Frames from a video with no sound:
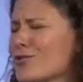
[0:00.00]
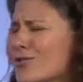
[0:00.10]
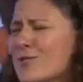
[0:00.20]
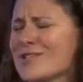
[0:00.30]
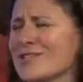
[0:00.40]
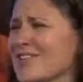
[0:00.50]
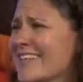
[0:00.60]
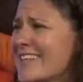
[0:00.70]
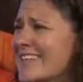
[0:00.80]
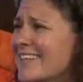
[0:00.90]
juicy
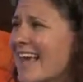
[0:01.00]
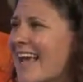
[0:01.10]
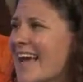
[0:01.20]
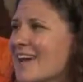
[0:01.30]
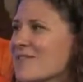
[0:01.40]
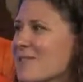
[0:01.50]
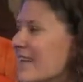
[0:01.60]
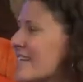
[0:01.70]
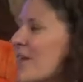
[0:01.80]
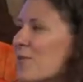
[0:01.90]
chicken and we
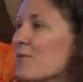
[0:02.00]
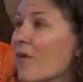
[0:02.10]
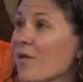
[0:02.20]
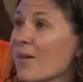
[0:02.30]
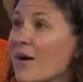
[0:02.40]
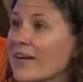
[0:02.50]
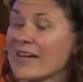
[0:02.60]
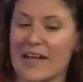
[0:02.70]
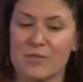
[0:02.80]
want to tell people all about it.